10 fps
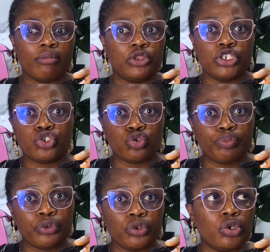digital
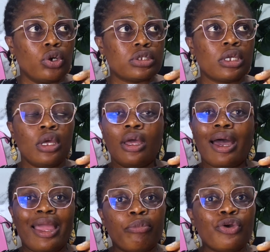products?
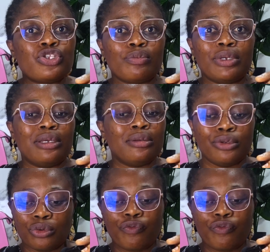I am going to be,